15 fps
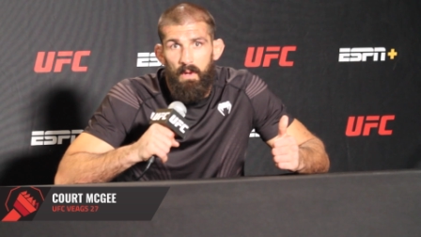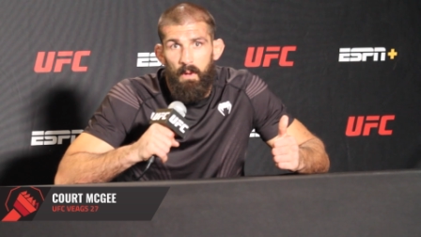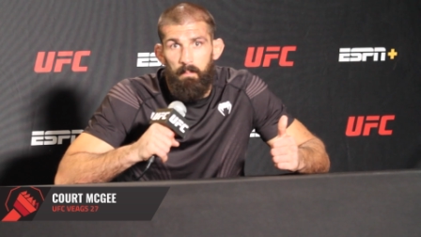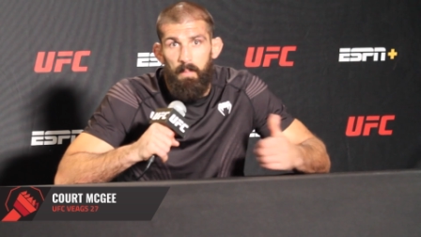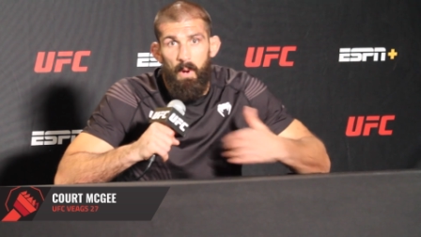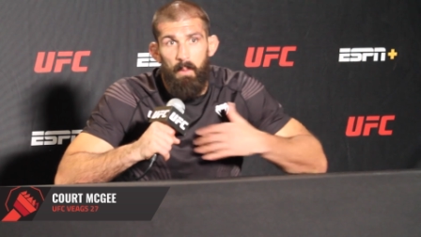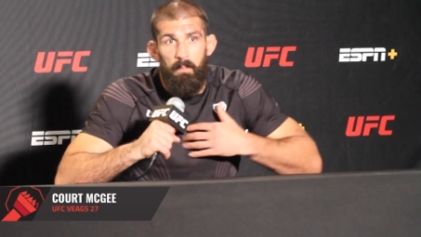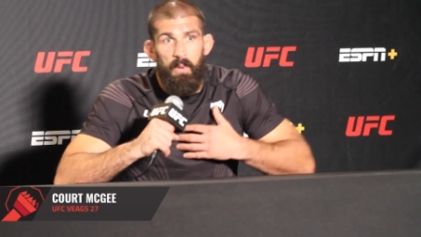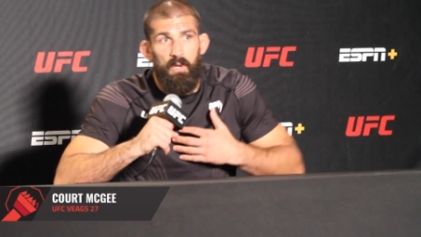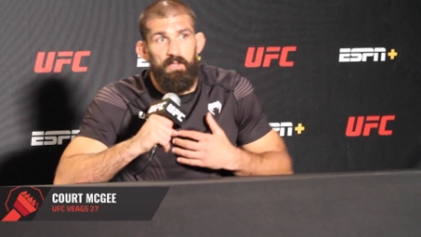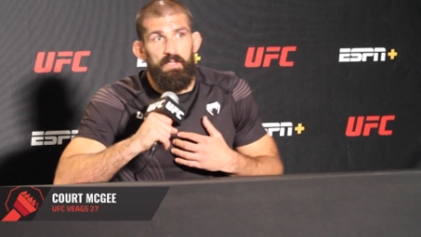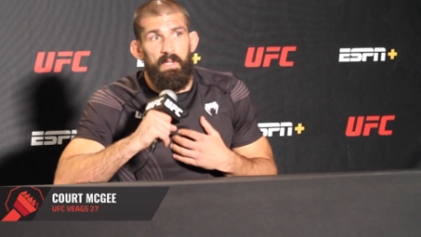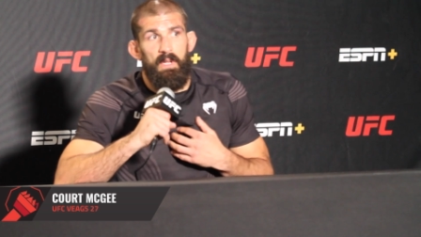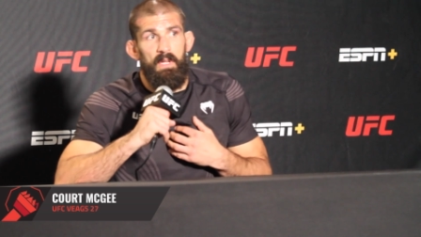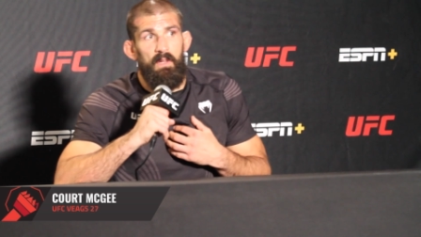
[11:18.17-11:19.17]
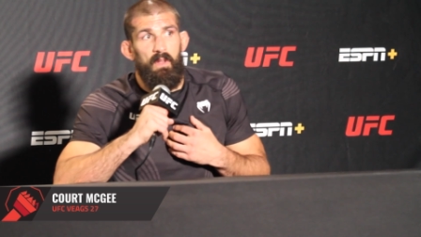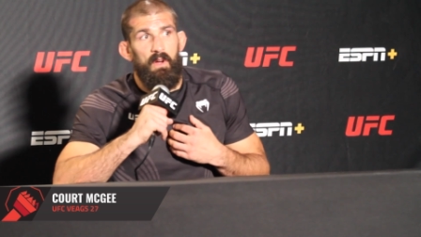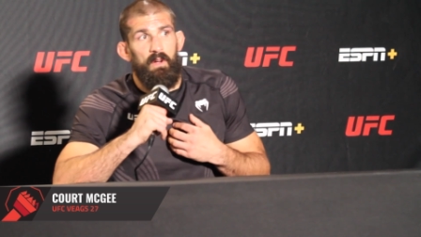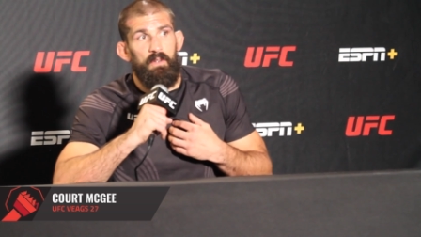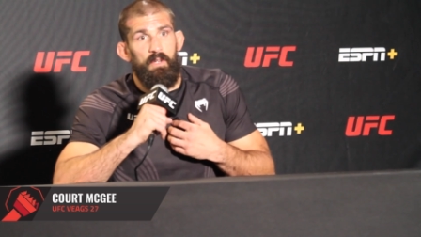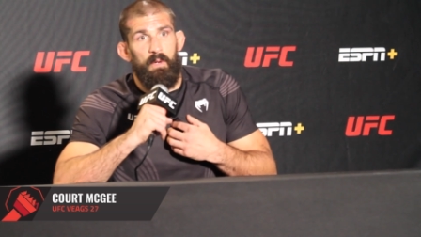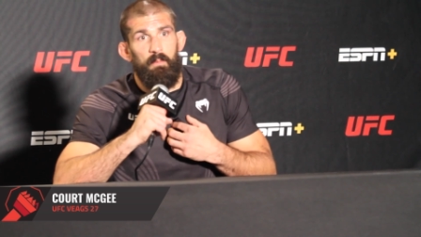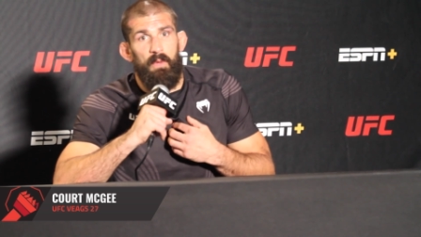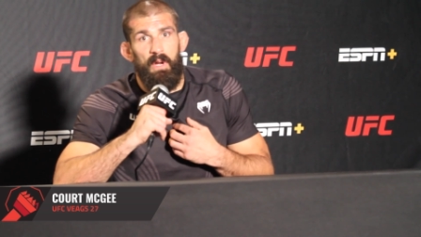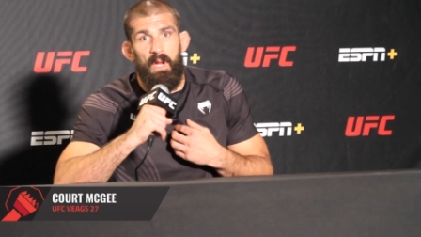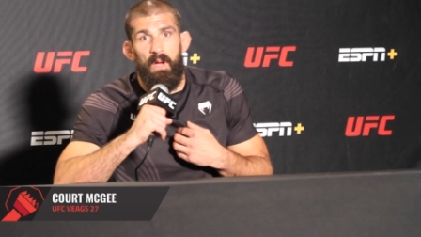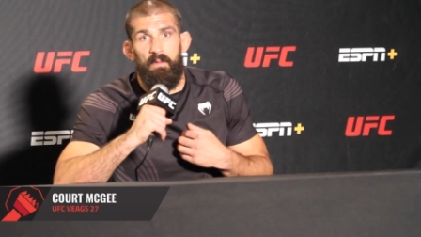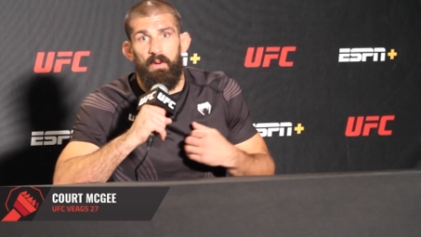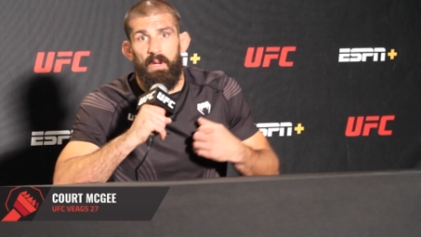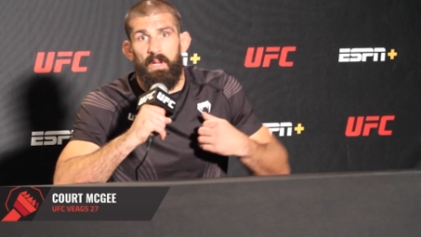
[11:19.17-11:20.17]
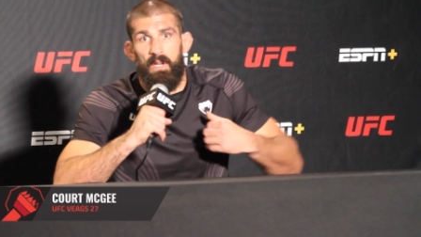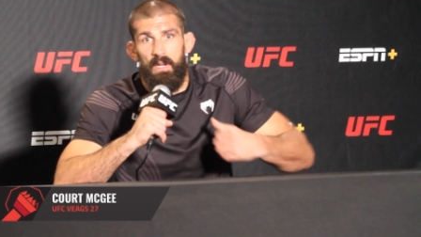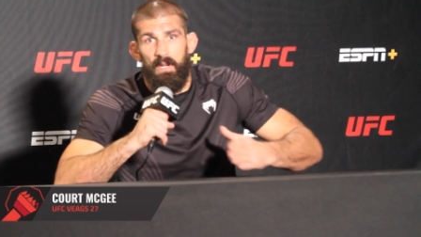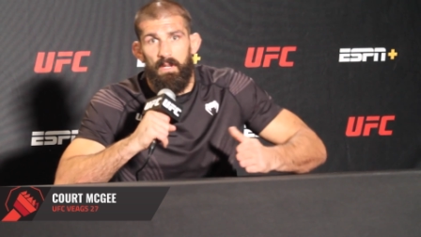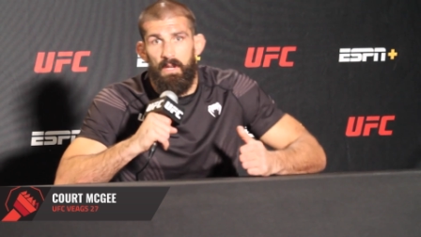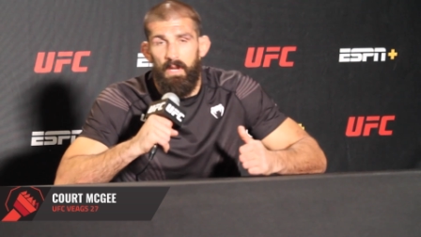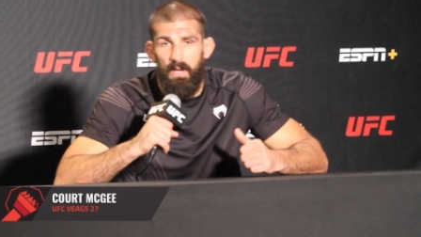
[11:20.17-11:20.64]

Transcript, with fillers: a person in long-term recovery can